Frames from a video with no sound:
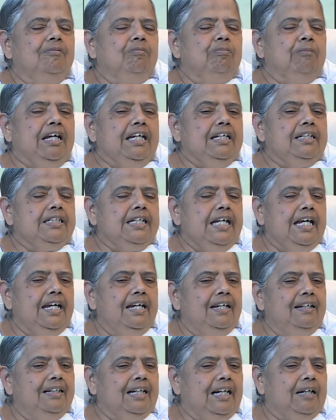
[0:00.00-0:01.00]

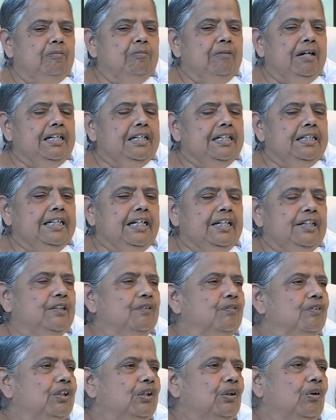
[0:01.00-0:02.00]
maintain that
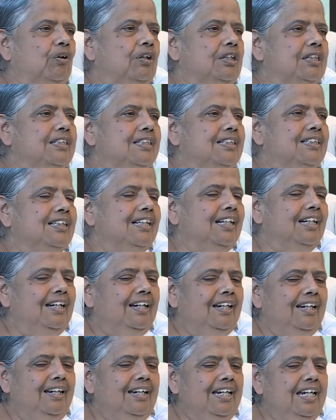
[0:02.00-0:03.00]
meditative thoughts
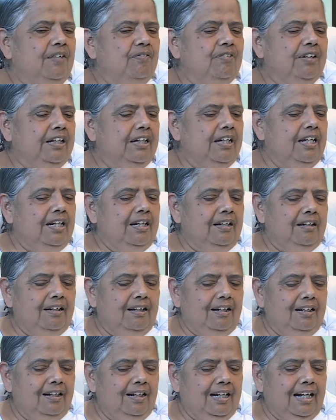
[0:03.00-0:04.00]
even
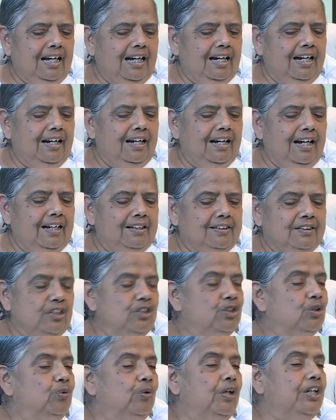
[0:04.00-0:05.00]
in a
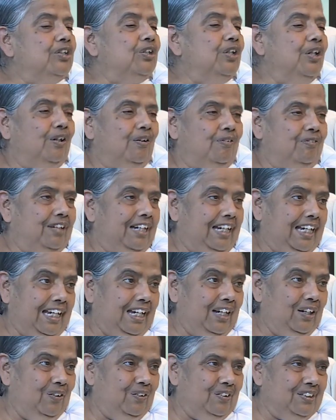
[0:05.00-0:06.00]
situation of
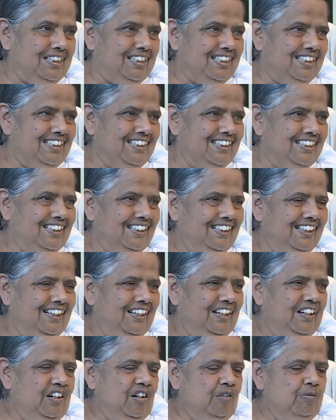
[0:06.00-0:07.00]
chaos,
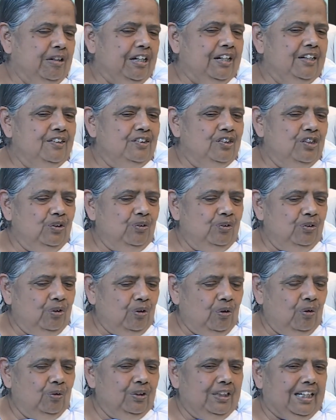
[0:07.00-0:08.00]
because you
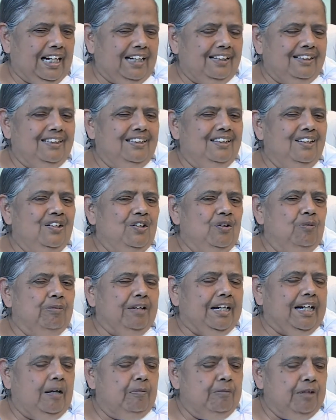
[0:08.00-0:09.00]
know that you
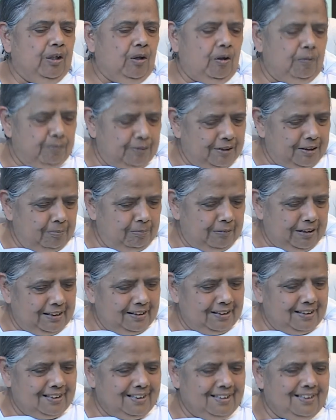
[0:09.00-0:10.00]
become an
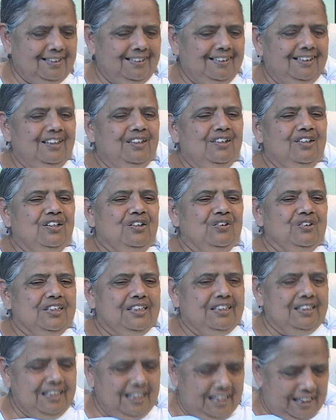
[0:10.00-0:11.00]
optimist, you
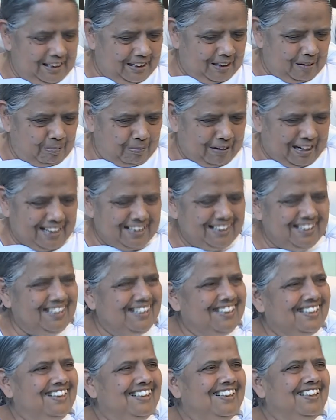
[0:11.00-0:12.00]
see the
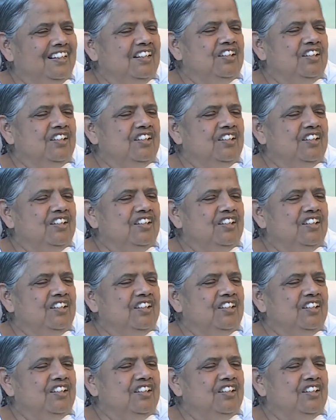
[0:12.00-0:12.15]
best,